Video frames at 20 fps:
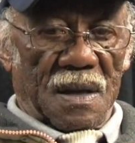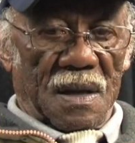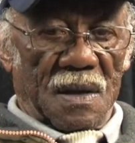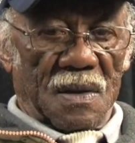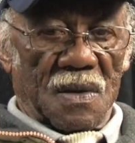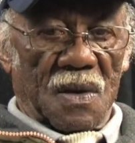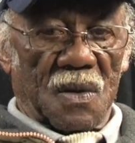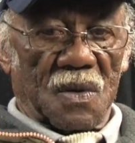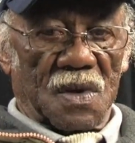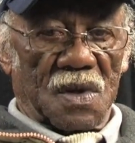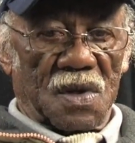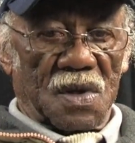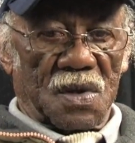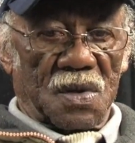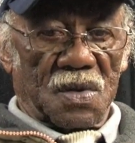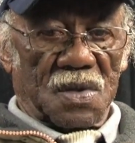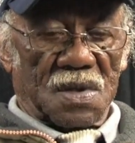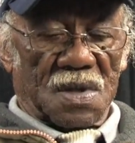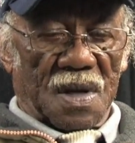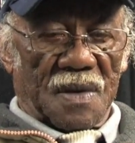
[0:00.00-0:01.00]
It was on the
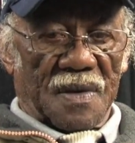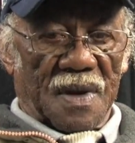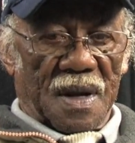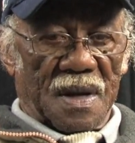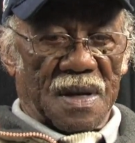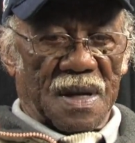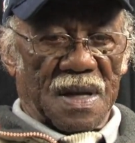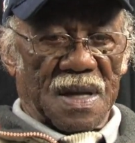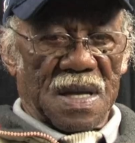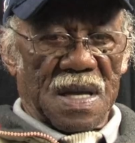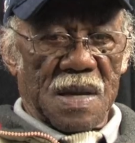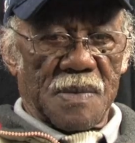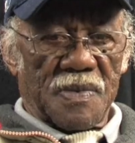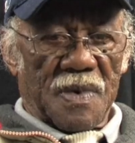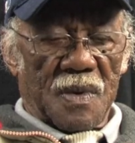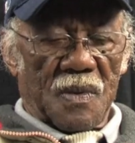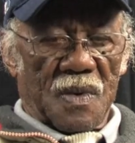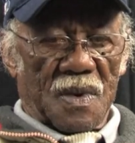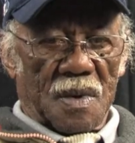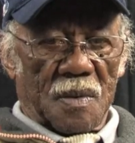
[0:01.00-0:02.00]
news, so I didn't keep
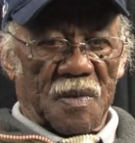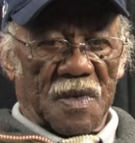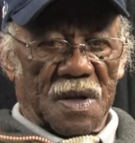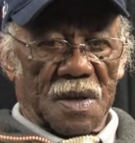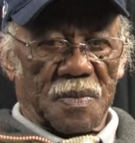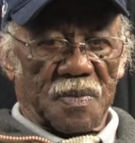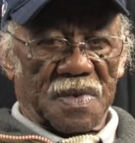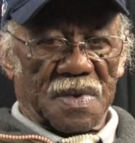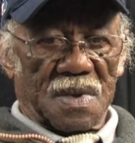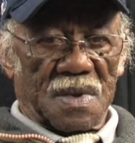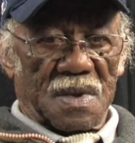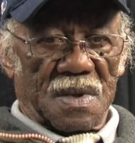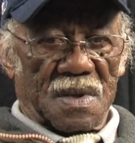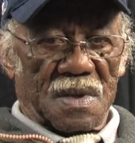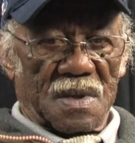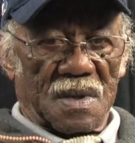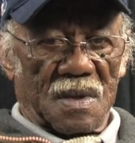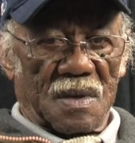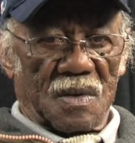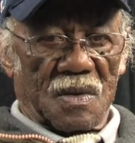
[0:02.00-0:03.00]
up with it much, but
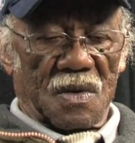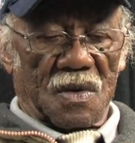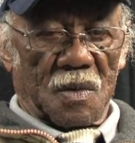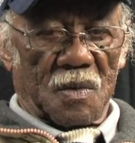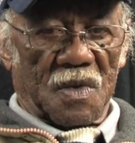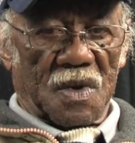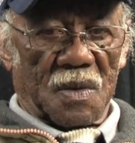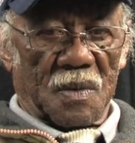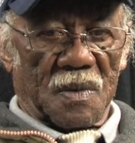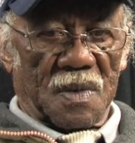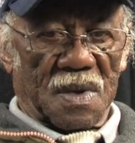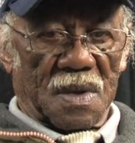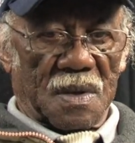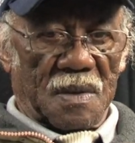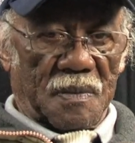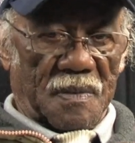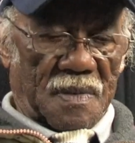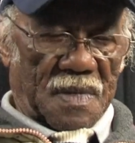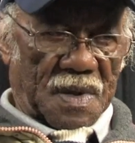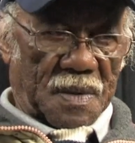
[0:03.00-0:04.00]
no more with
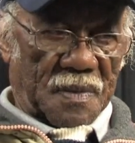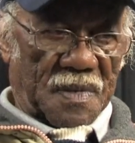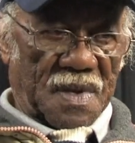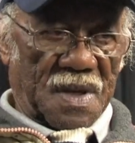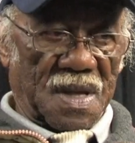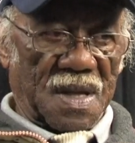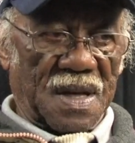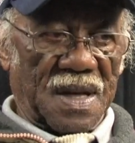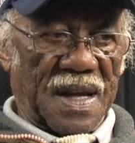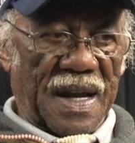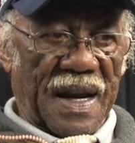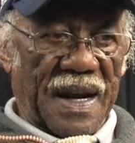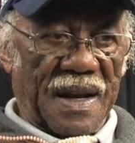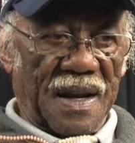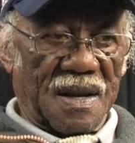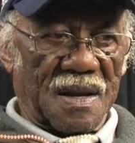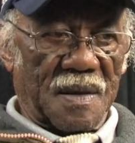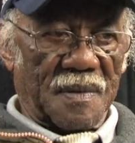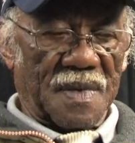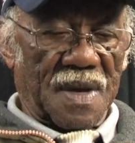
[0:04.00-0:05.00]
my mother and daddy.
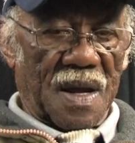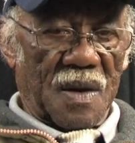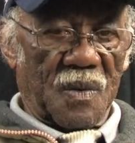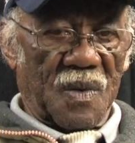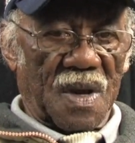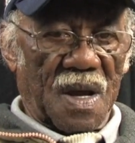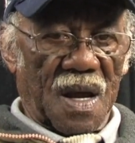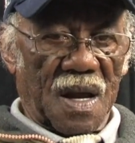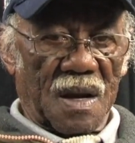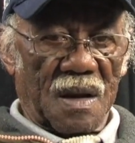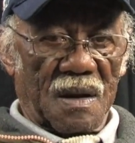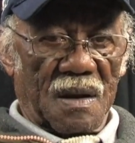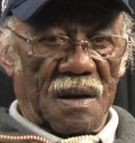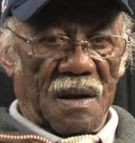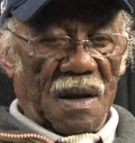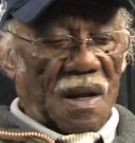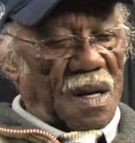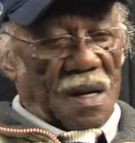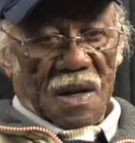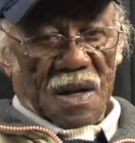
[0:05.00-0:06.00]
Sometimes we
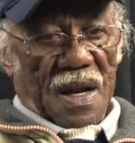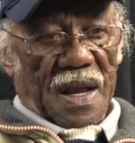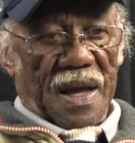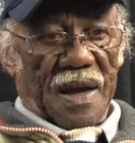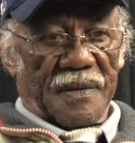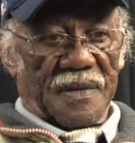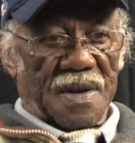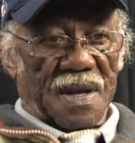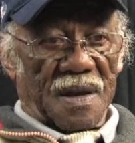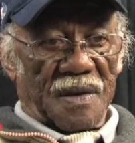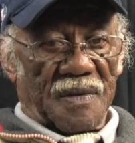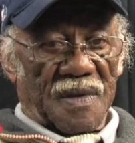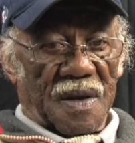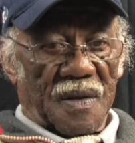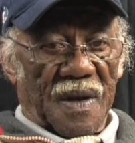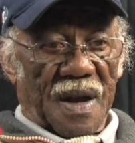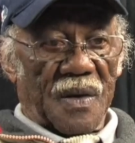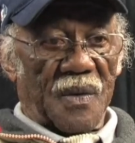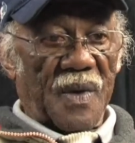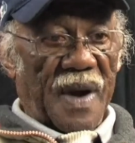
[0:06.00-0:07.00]
didn't have TV, we
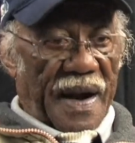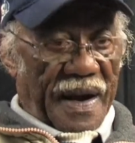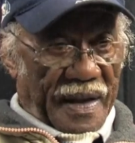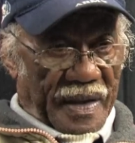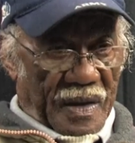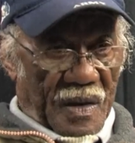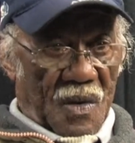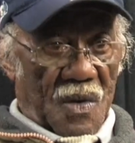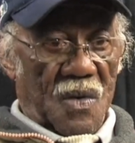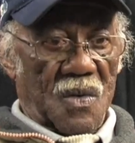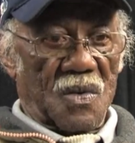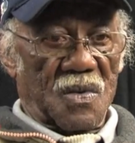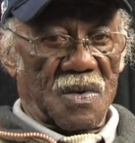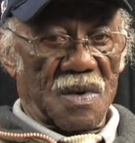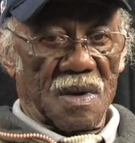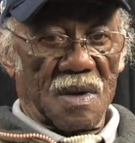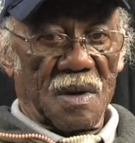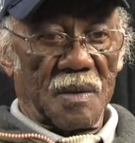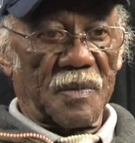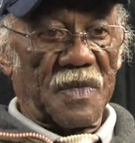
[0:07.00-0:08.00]
had radio
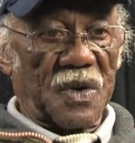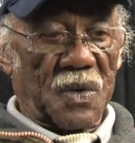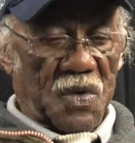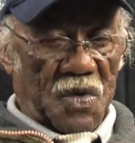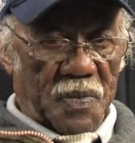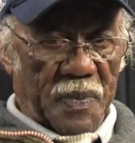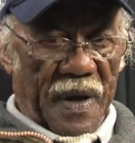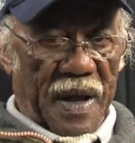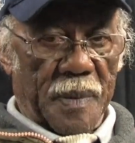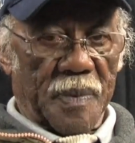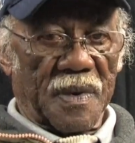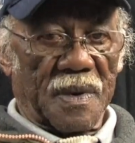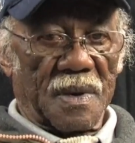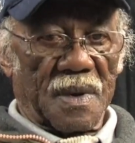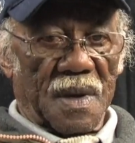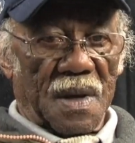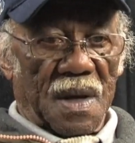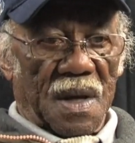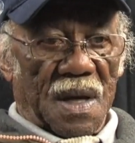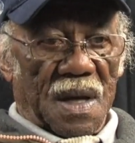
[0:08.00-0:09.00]
and the newspaper.
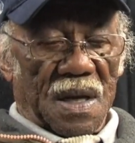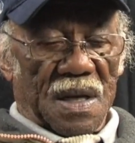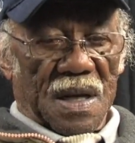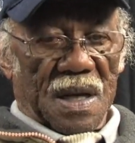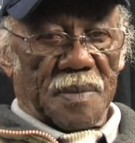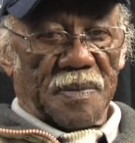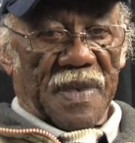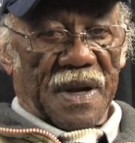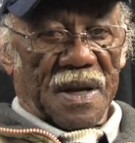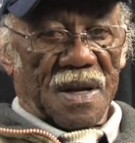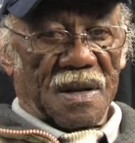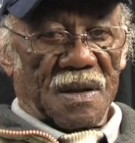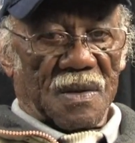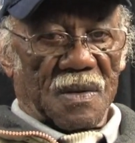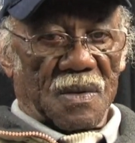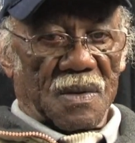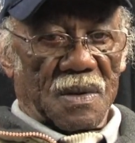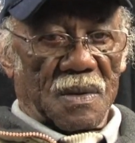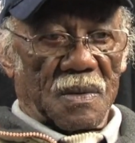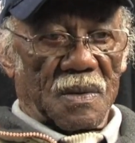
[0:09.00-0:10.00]
And that's about the
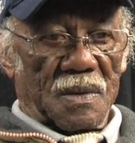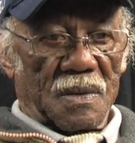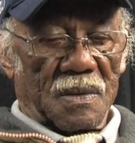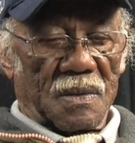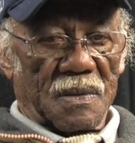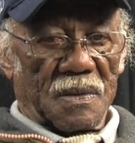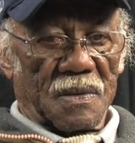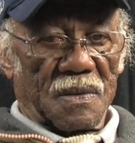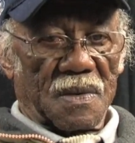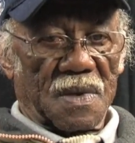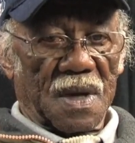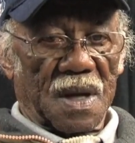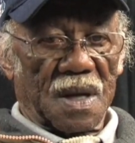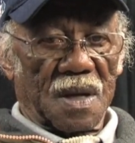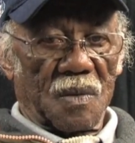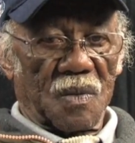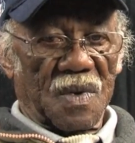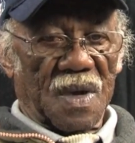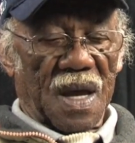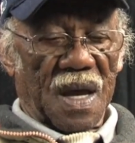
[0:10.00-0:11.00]
only thing
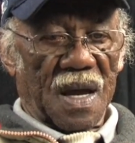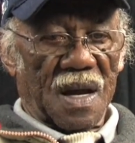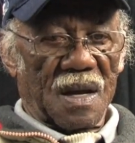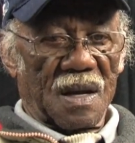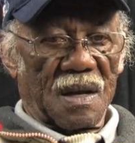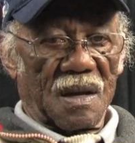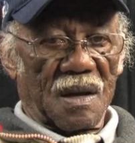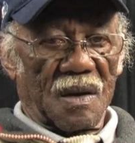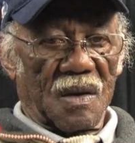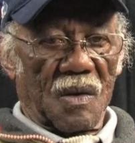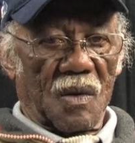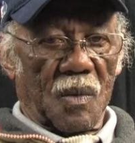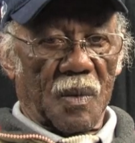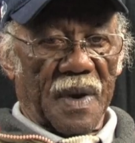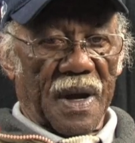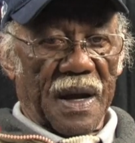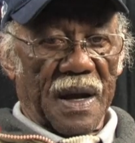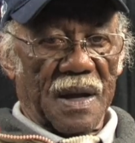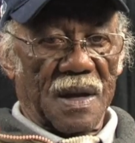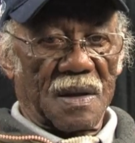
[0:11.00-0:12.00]
that we had to go
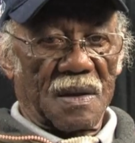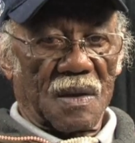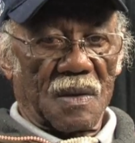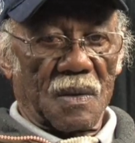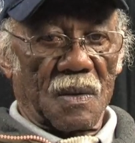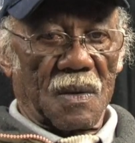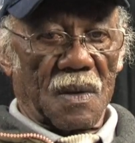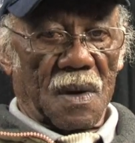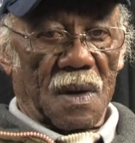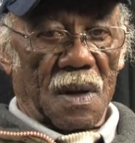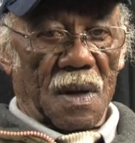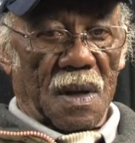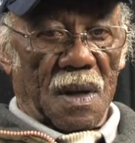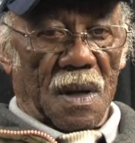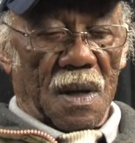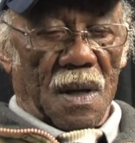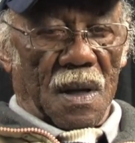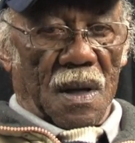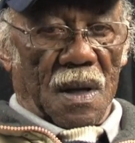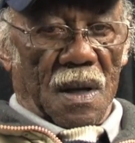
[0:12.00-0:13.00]
by. So
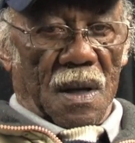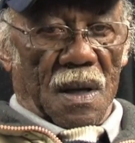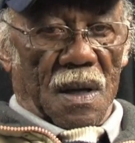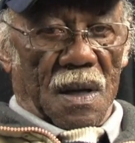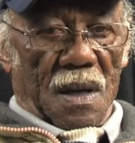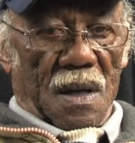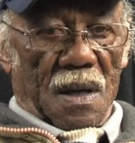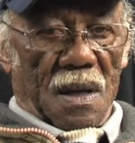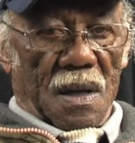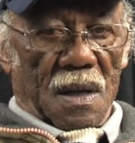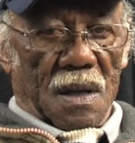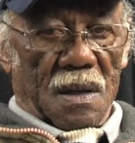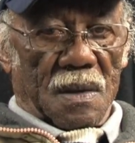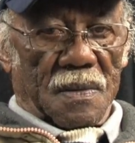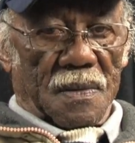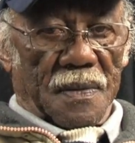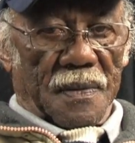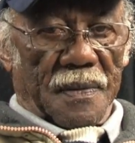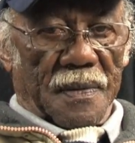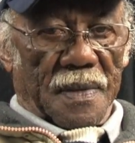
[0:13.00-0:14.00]
I
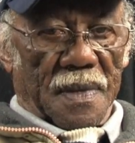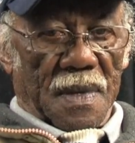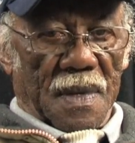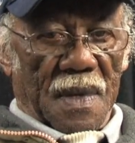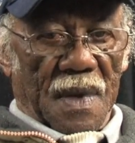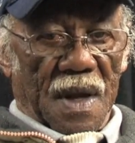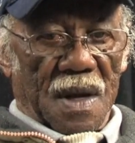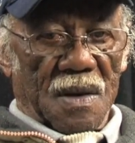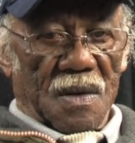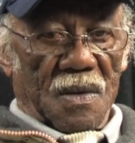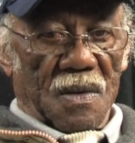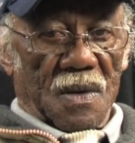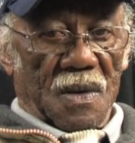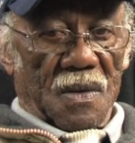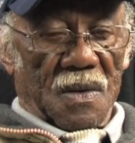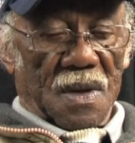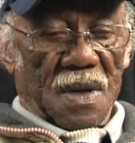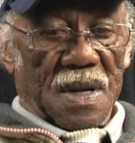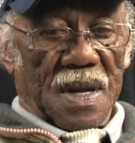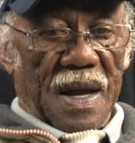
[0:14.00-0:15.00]
do
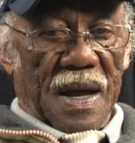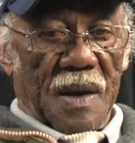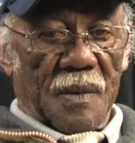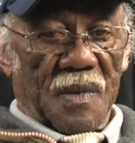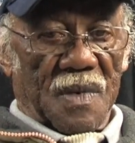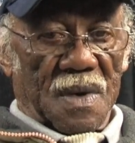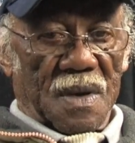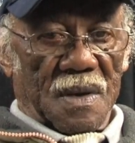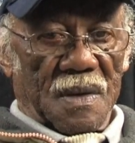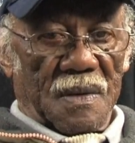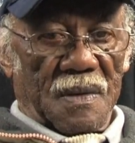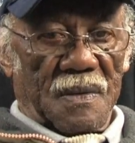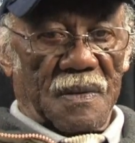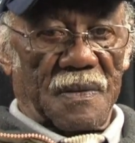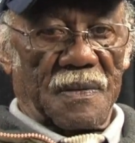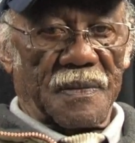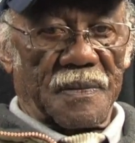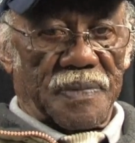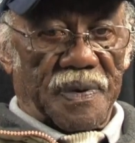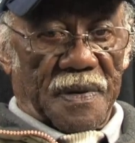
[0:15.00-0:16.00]
know the time when
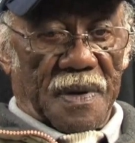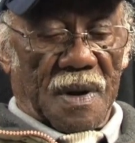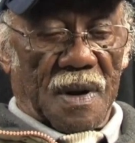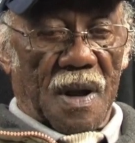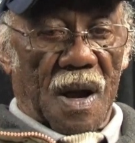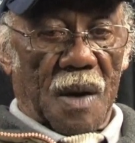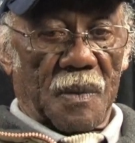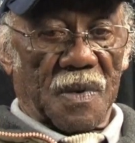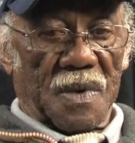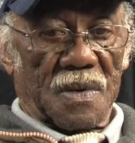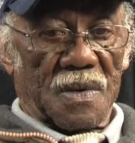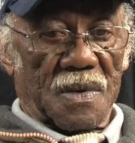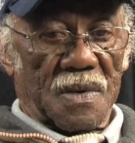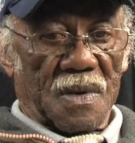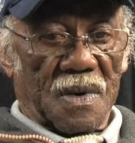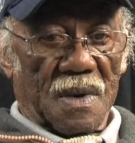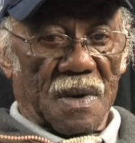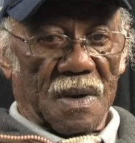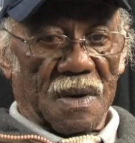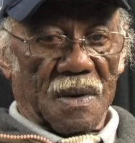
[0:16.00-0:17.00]
Pearl Harbor
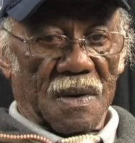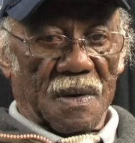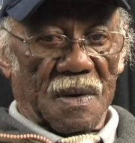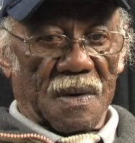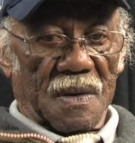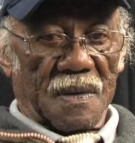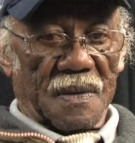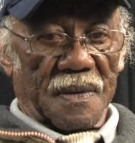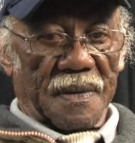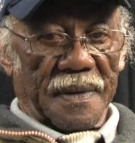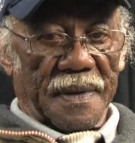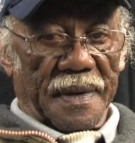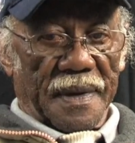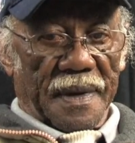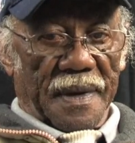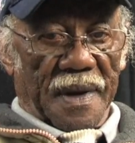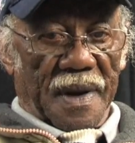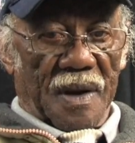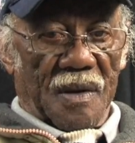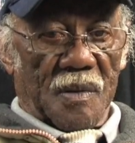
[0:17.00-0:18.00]
struck,
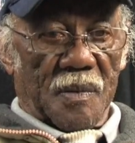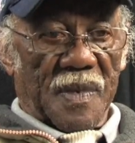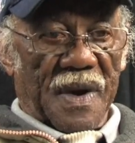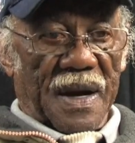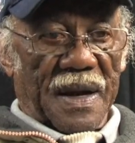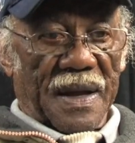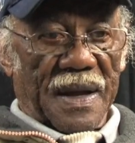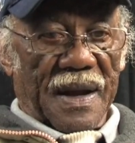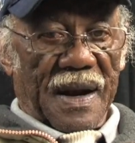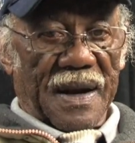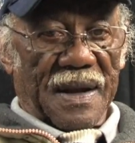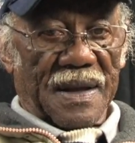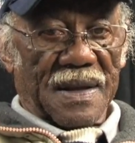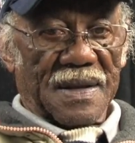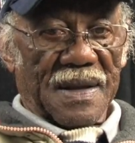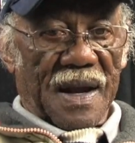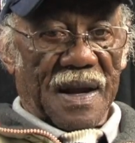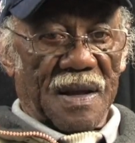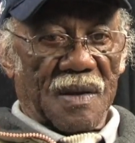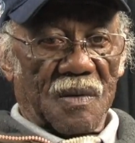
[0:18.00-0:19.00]
everybody got
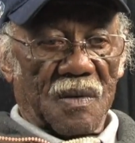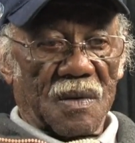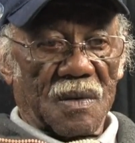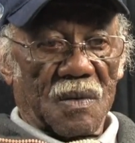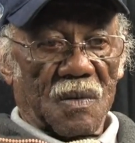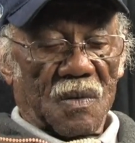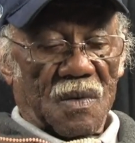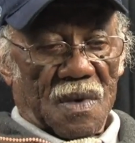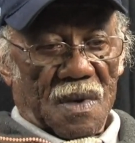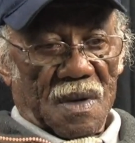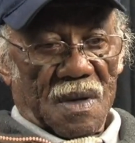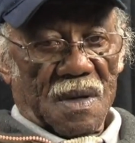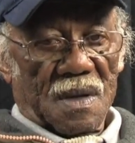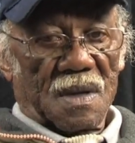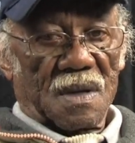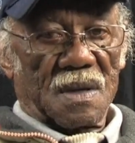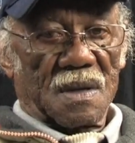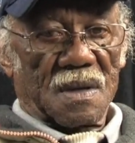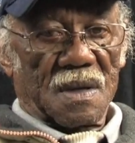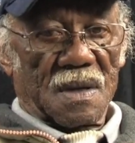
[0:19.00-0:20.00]
excited over the war,
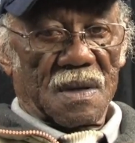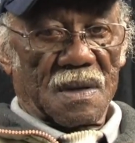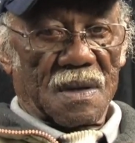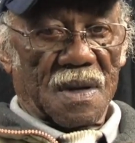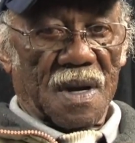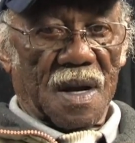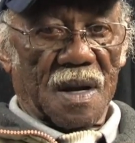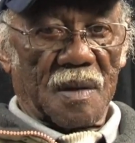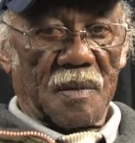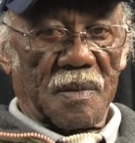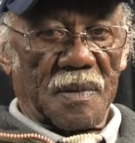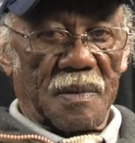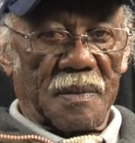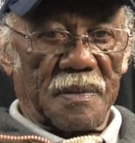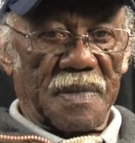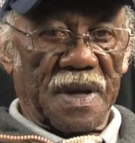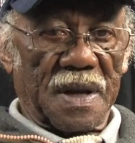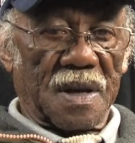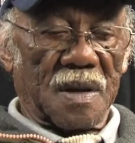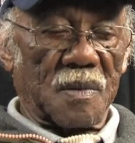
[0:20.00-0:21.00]
and kind of
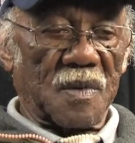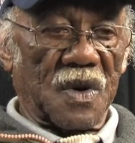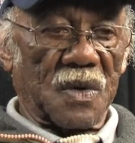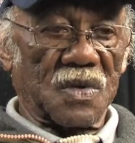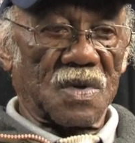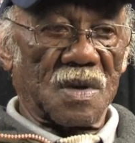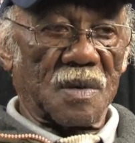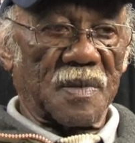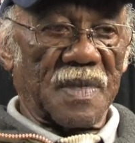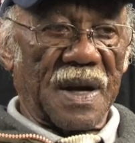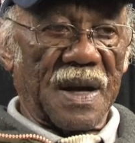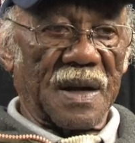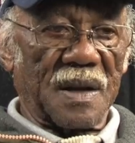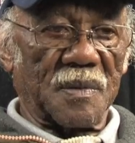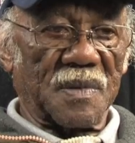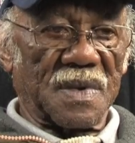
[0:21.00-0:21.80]
big commotion about it.